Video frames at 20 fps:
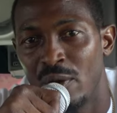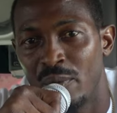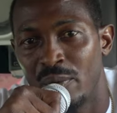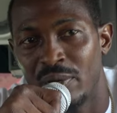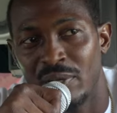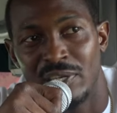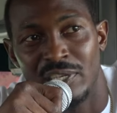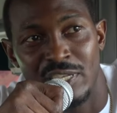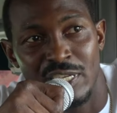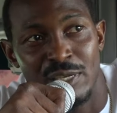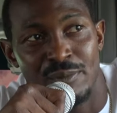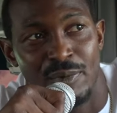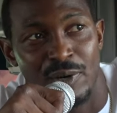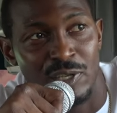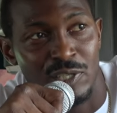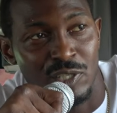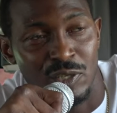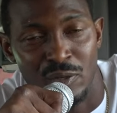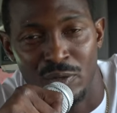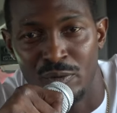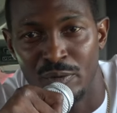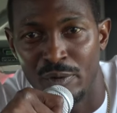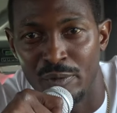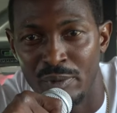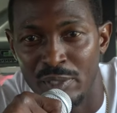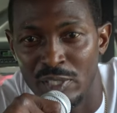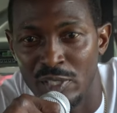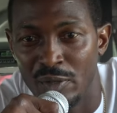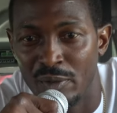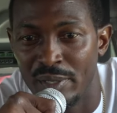we're gonna keep on doing what
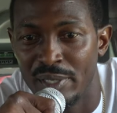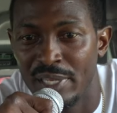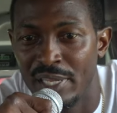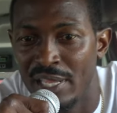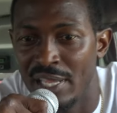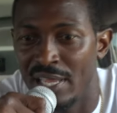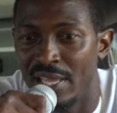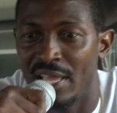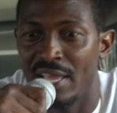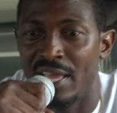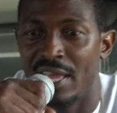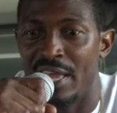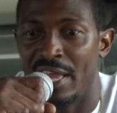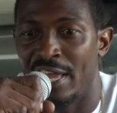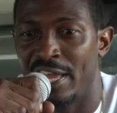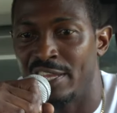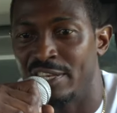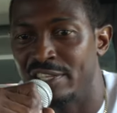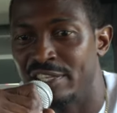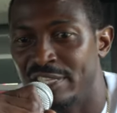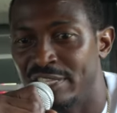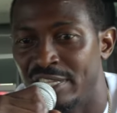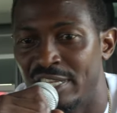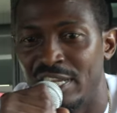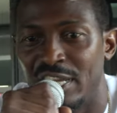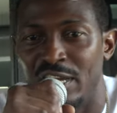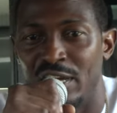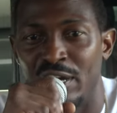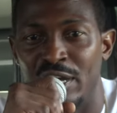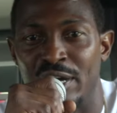we're doing
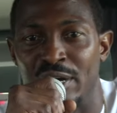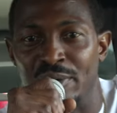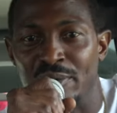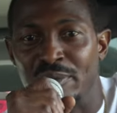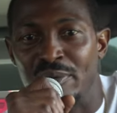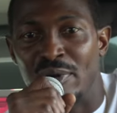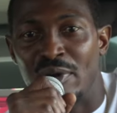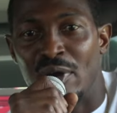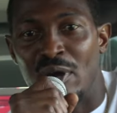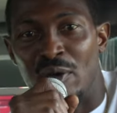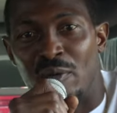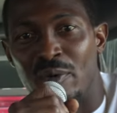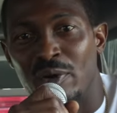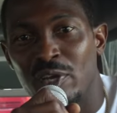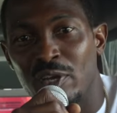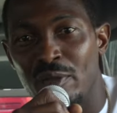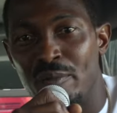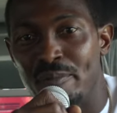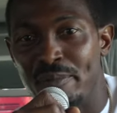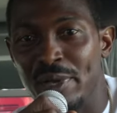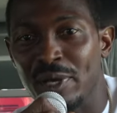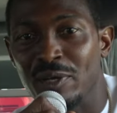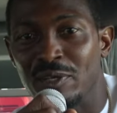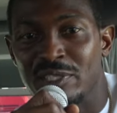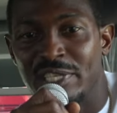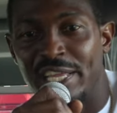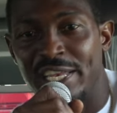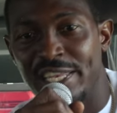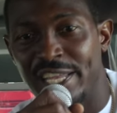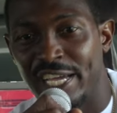and um, we're gonna
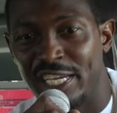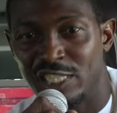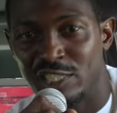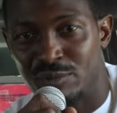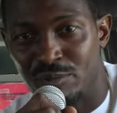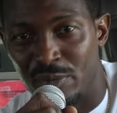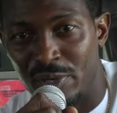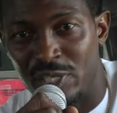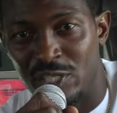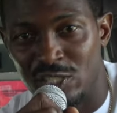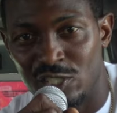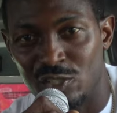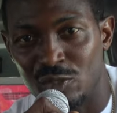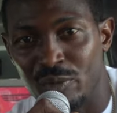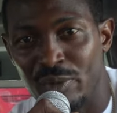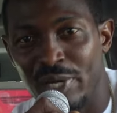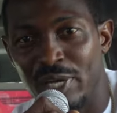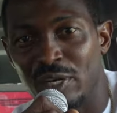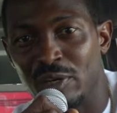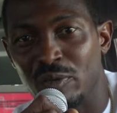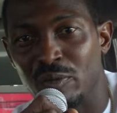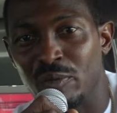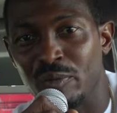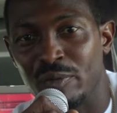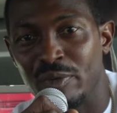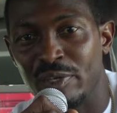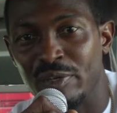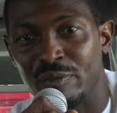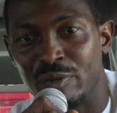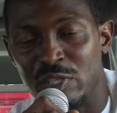build a nice bridge to where
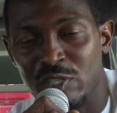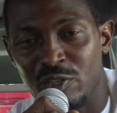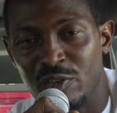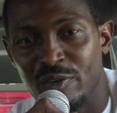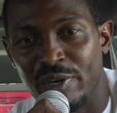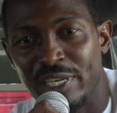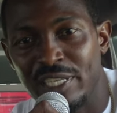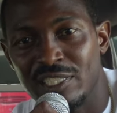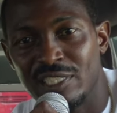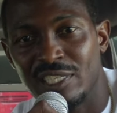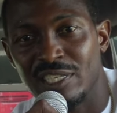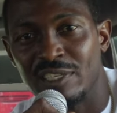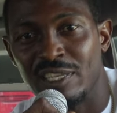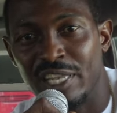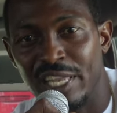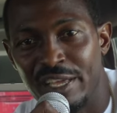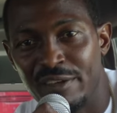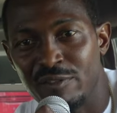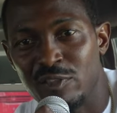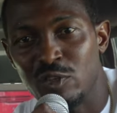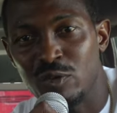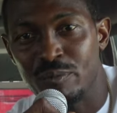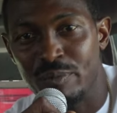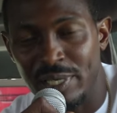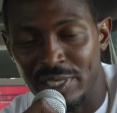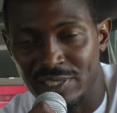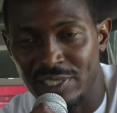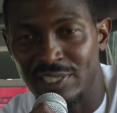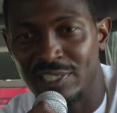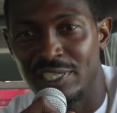when you're ready to live, do
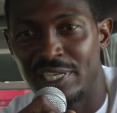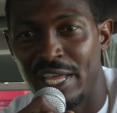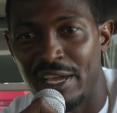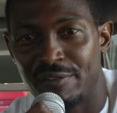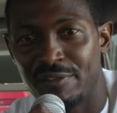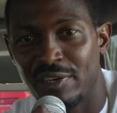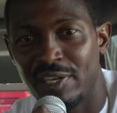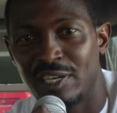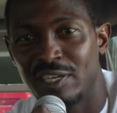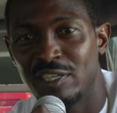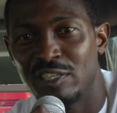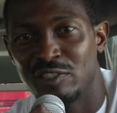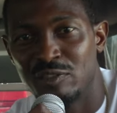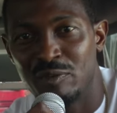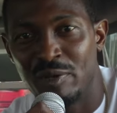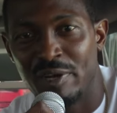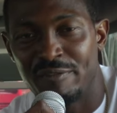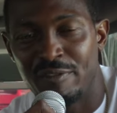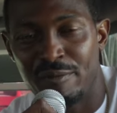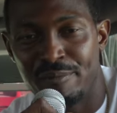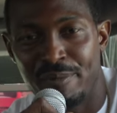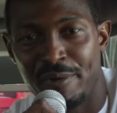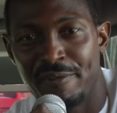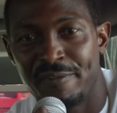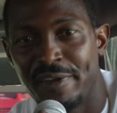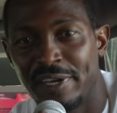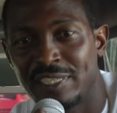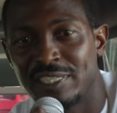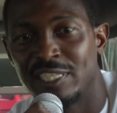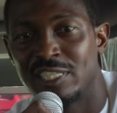business in Africa, you have a
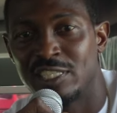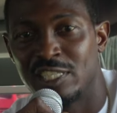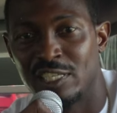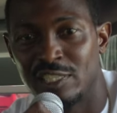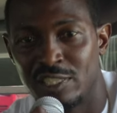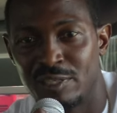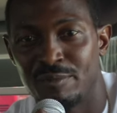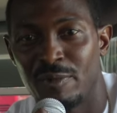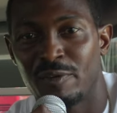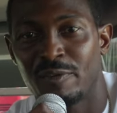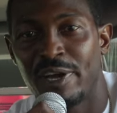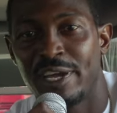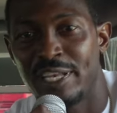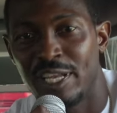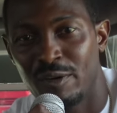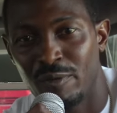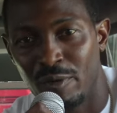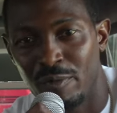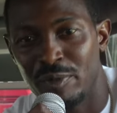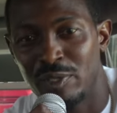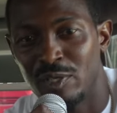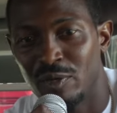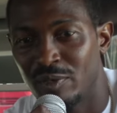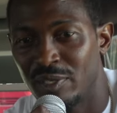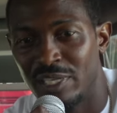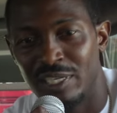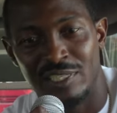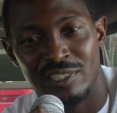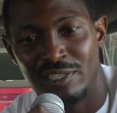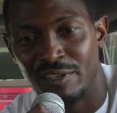perfected system. But right now what we're
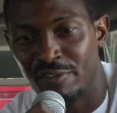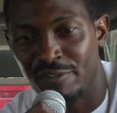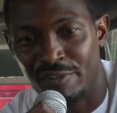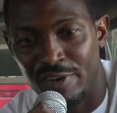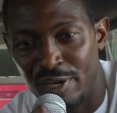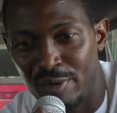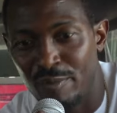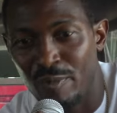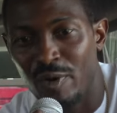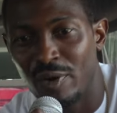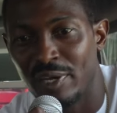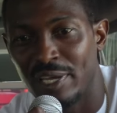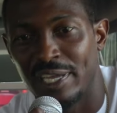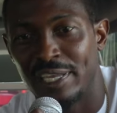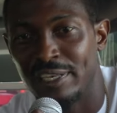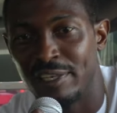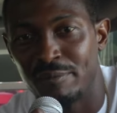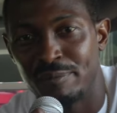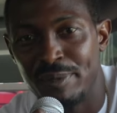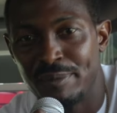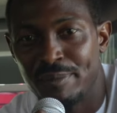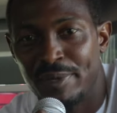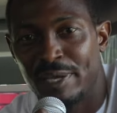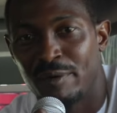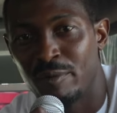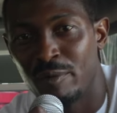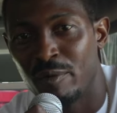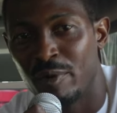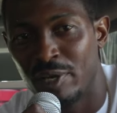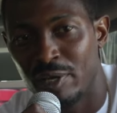doing is the framework and the people that
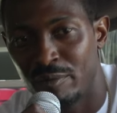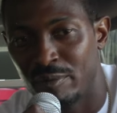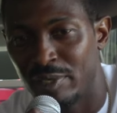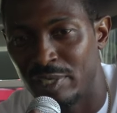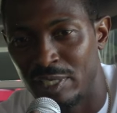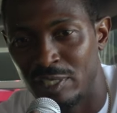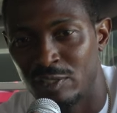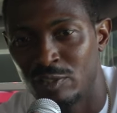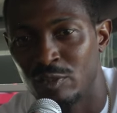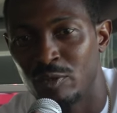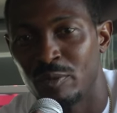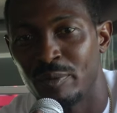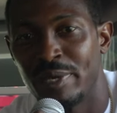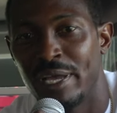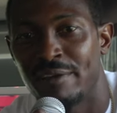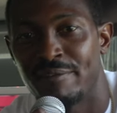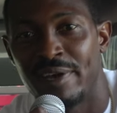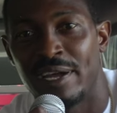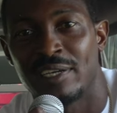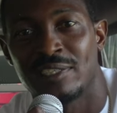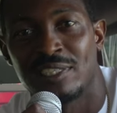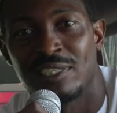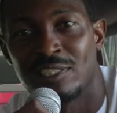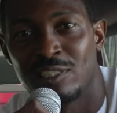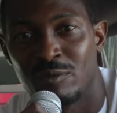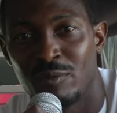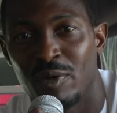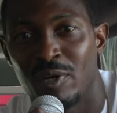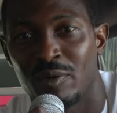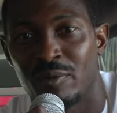we're working with is who we have access
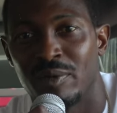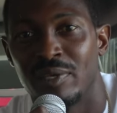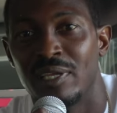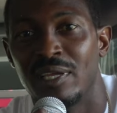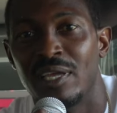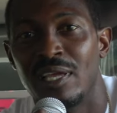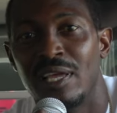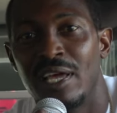to work with.